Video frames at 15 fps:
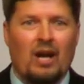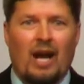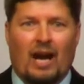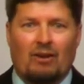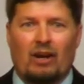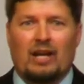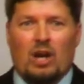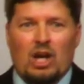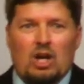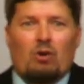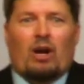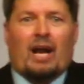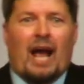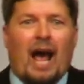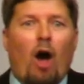And like, you
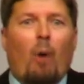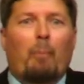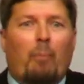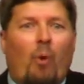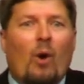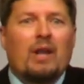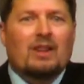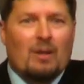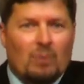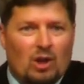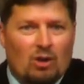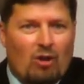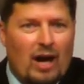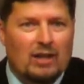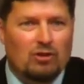can help point them in the
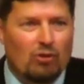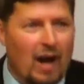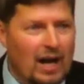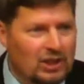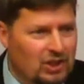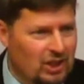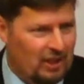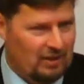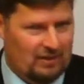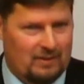right direction.